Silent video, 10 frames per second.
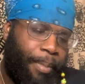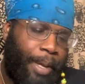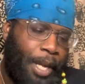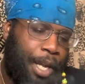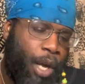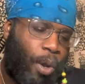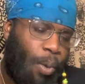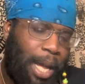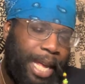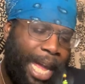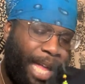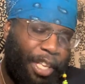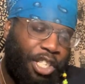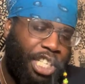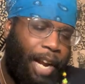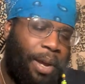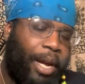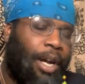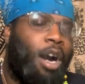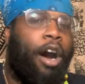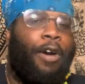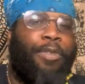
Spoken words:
You know, again, this Chariot card